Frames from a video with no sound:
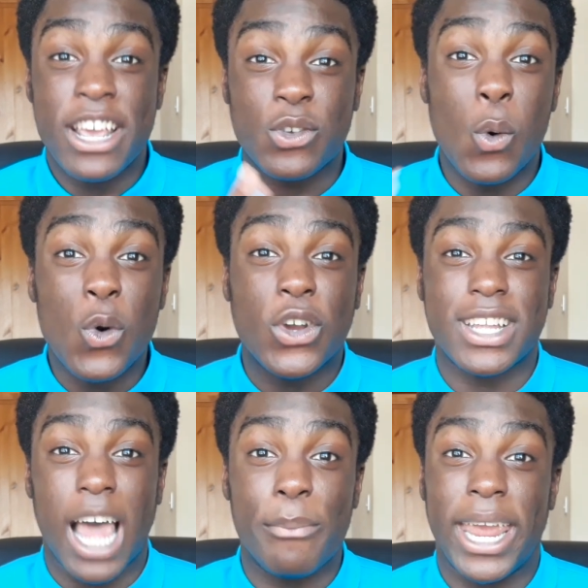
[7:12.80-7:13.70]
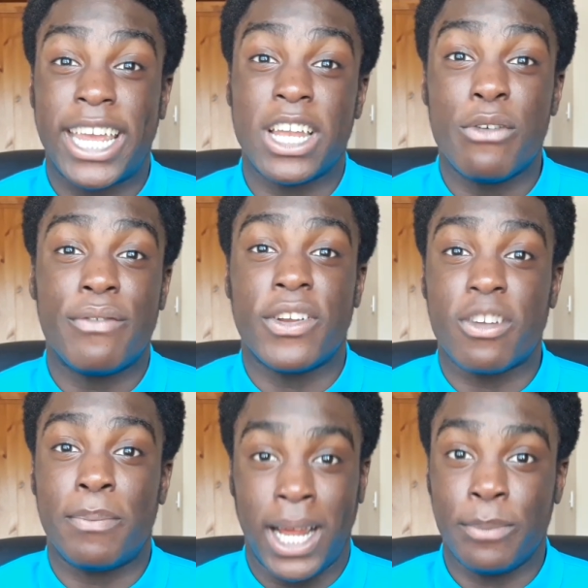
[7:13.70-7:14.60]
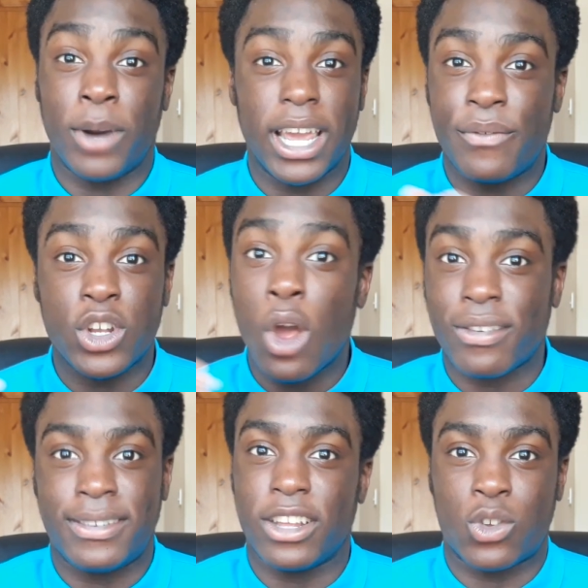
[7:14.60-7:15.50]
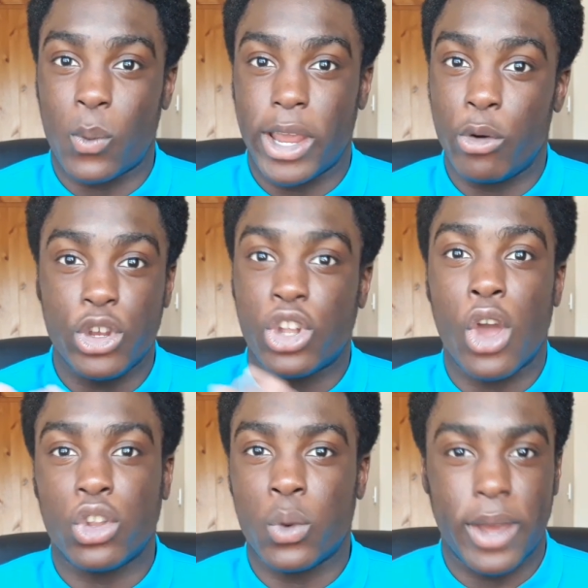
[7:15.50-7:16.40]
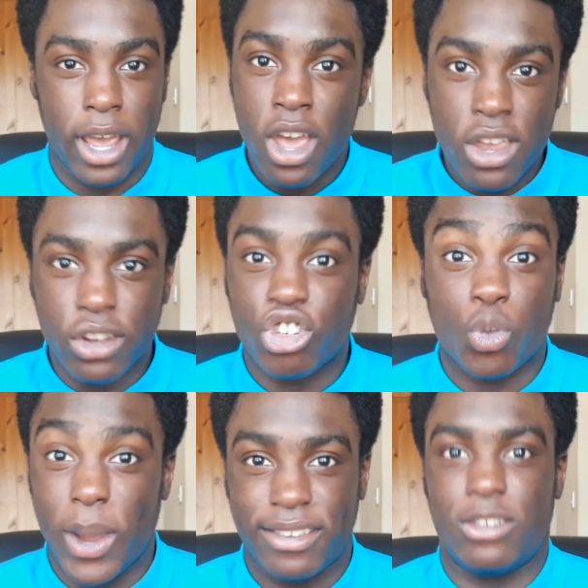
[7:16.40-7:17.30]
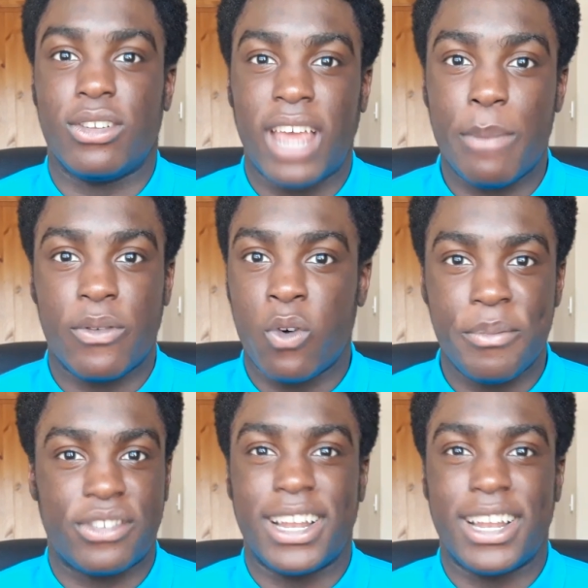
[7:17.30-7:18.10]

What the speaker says: it's all good like making a revision plan, but if you don't stick to it or you don't do it, you're just wasting your time, you feel me?